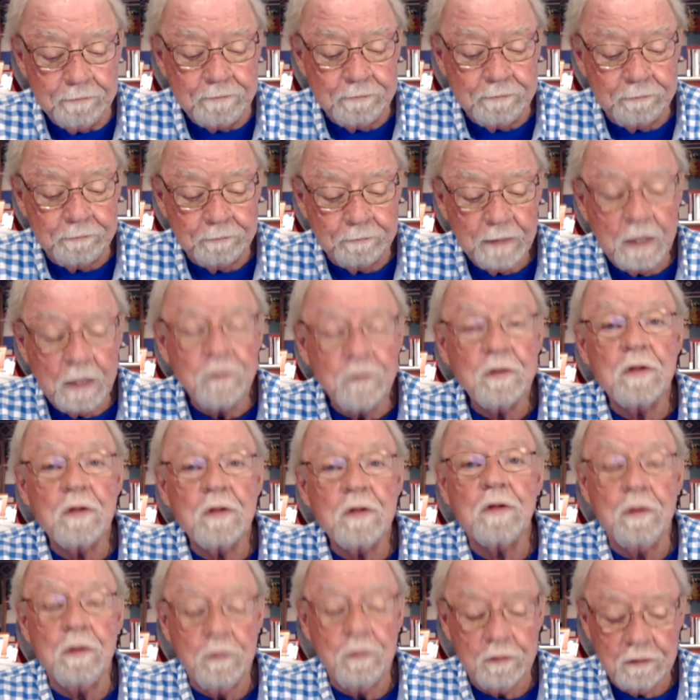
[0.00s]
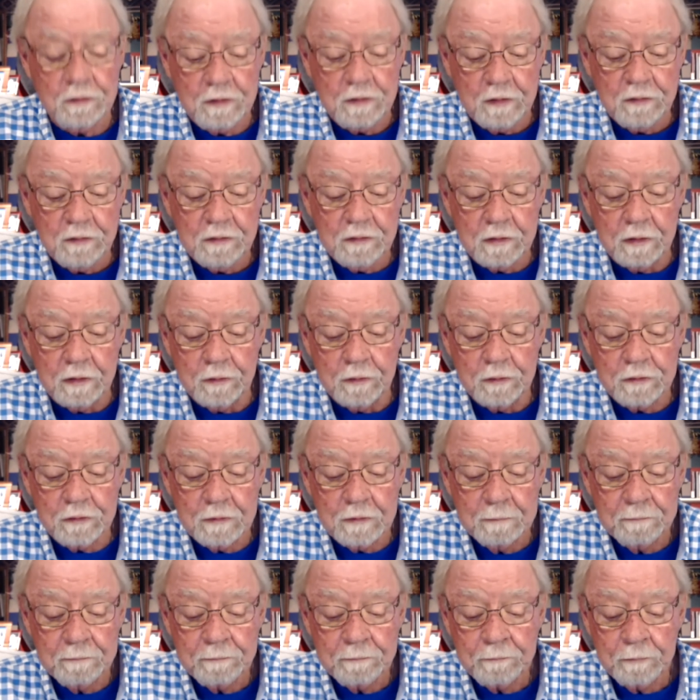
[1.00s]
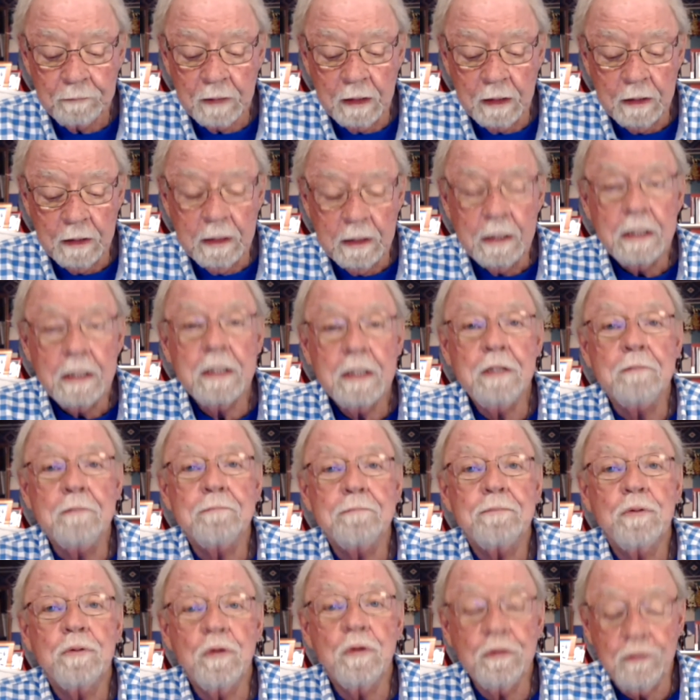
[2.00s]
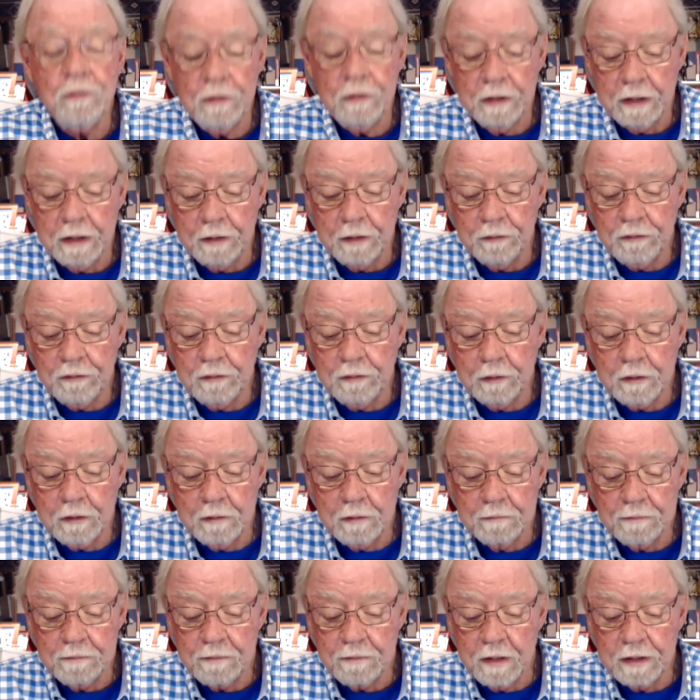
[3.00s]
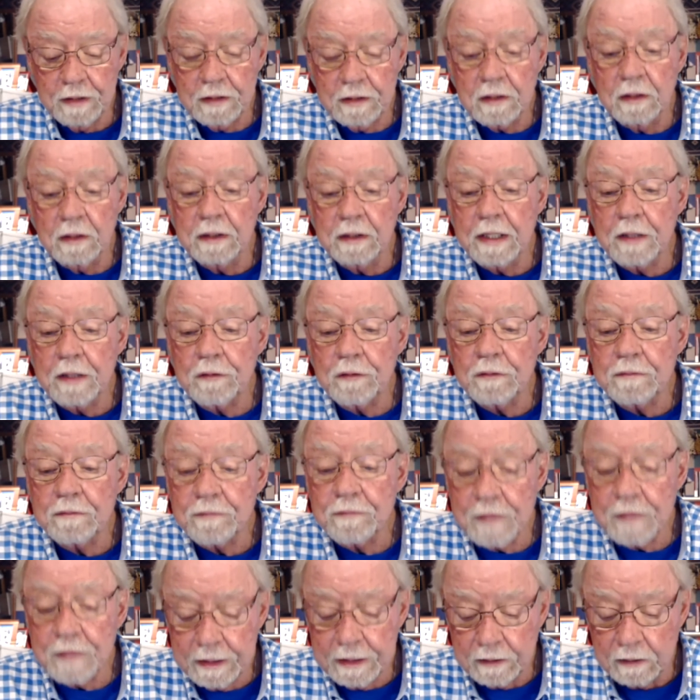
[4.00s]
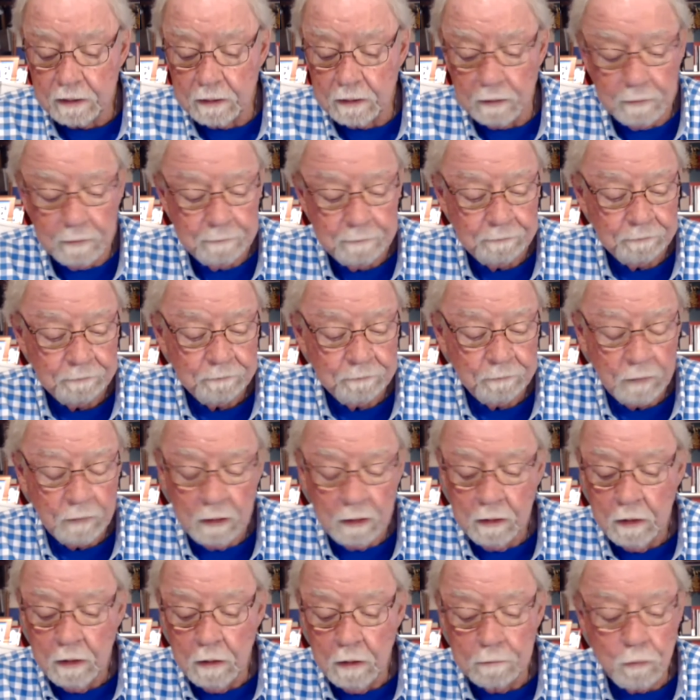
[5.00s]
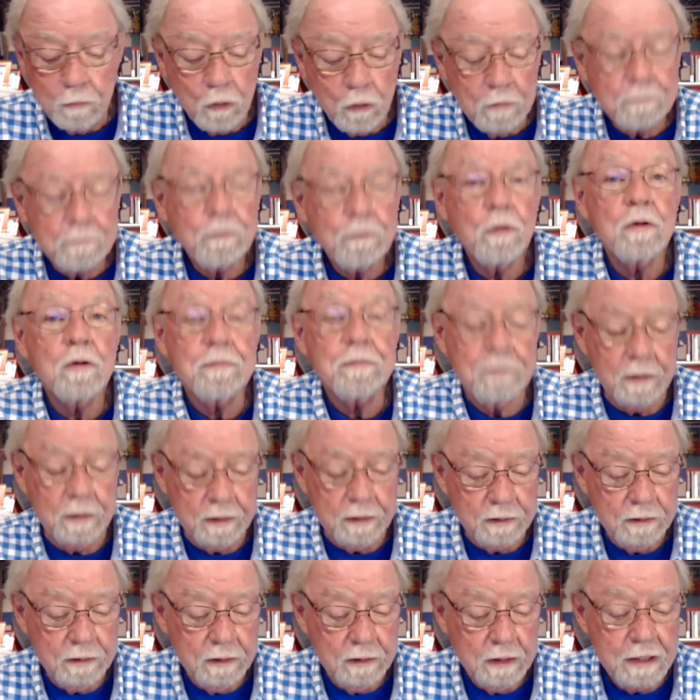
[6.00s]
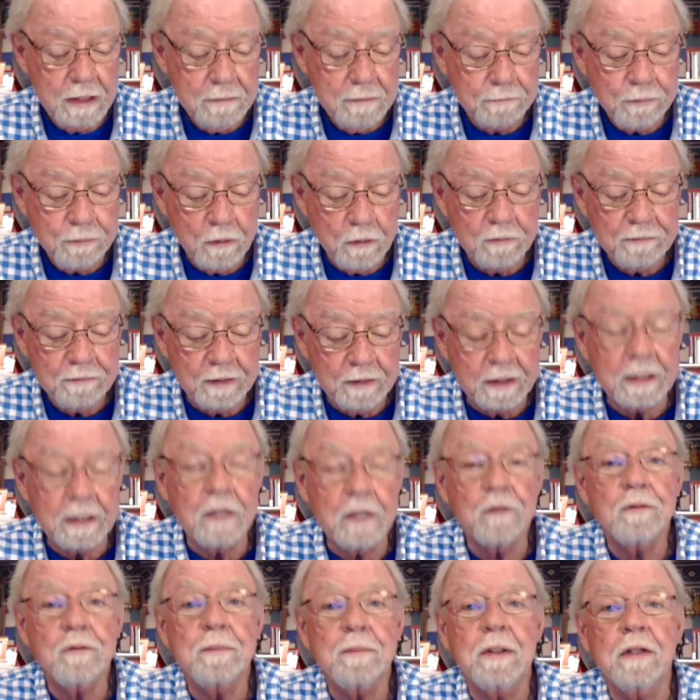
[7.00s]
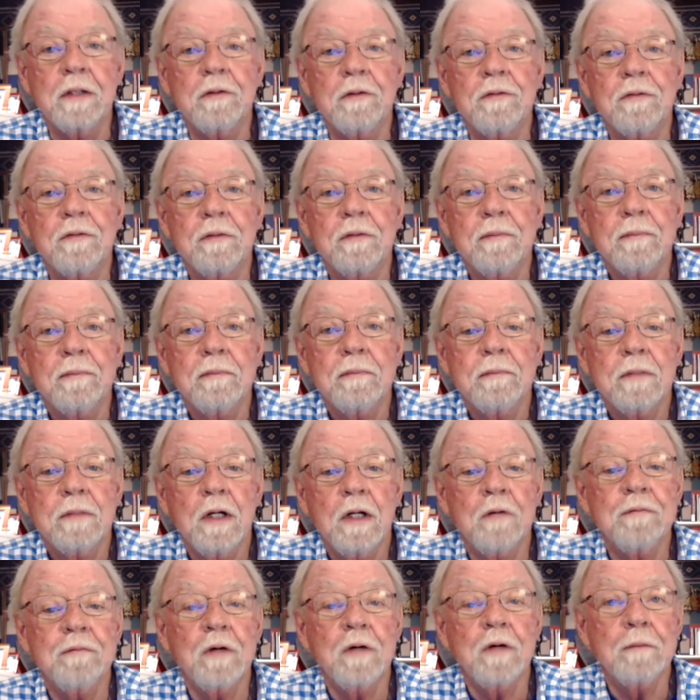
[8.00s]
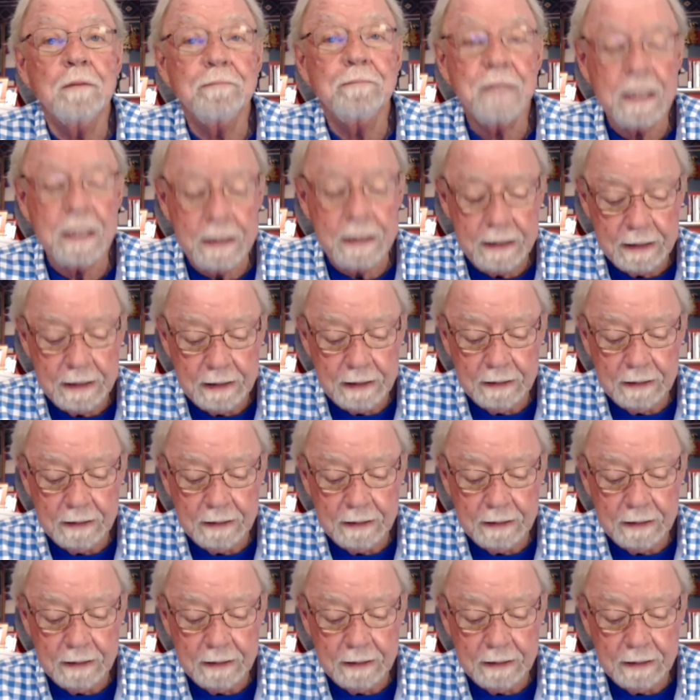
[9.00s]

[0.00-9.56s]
is its insistence in pushing us to confront the less vital, more imperfect aspects of our being.